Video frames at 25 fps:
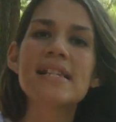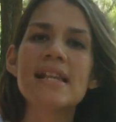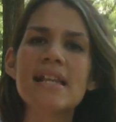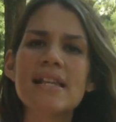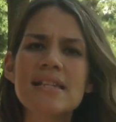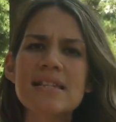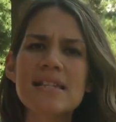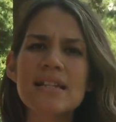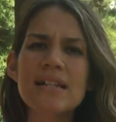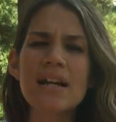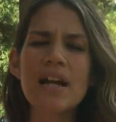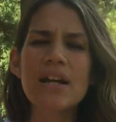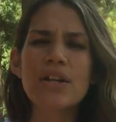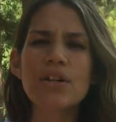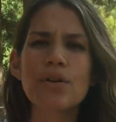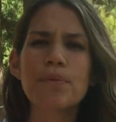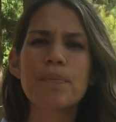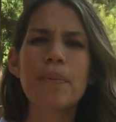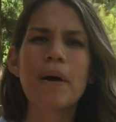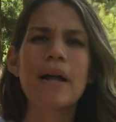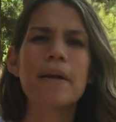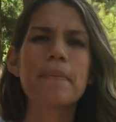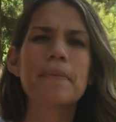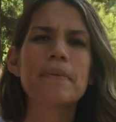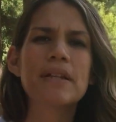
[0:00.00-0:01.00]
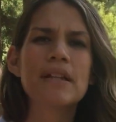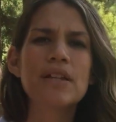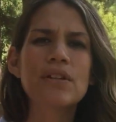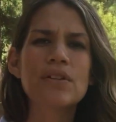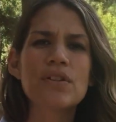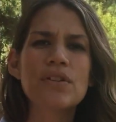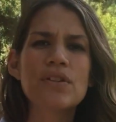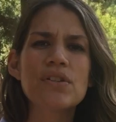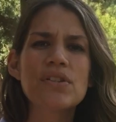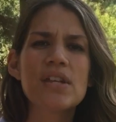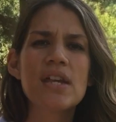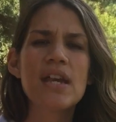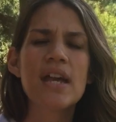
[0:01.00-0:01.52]
says to cut your pipe
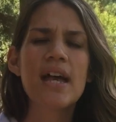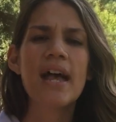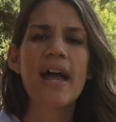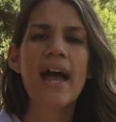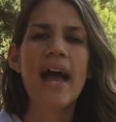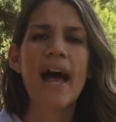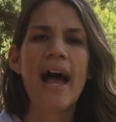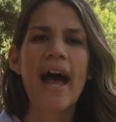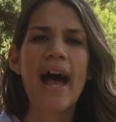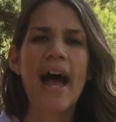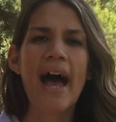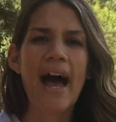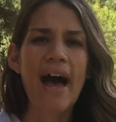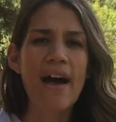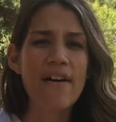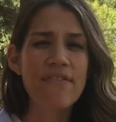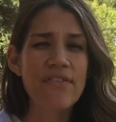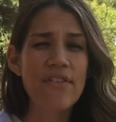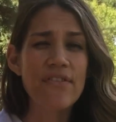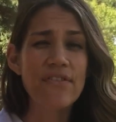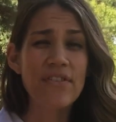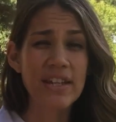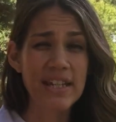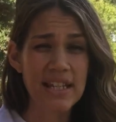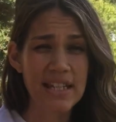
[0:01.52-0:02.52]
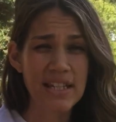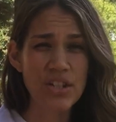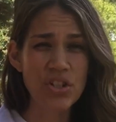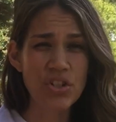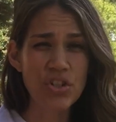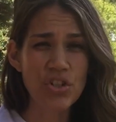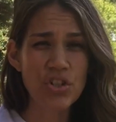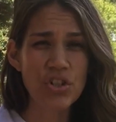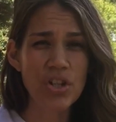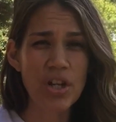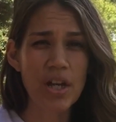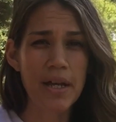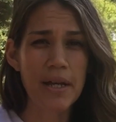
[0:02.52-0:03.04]
cleaners 1/2
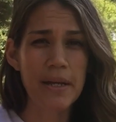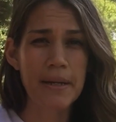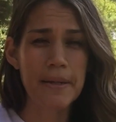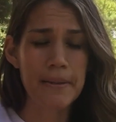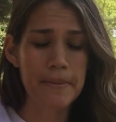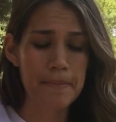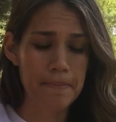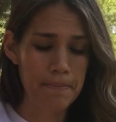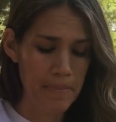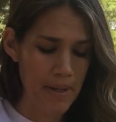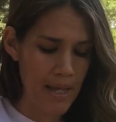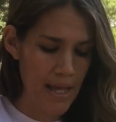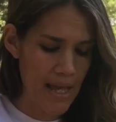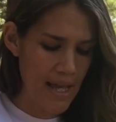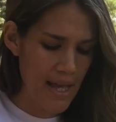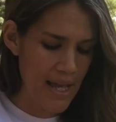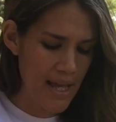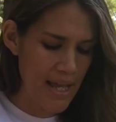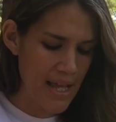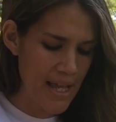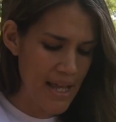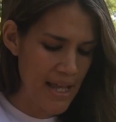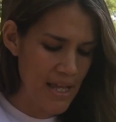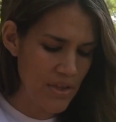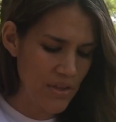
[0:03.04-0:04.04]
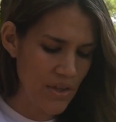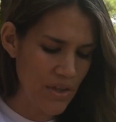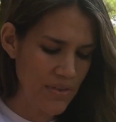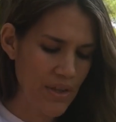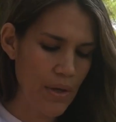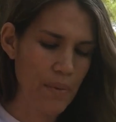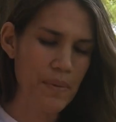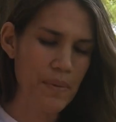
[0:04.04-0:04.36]
inch. I thought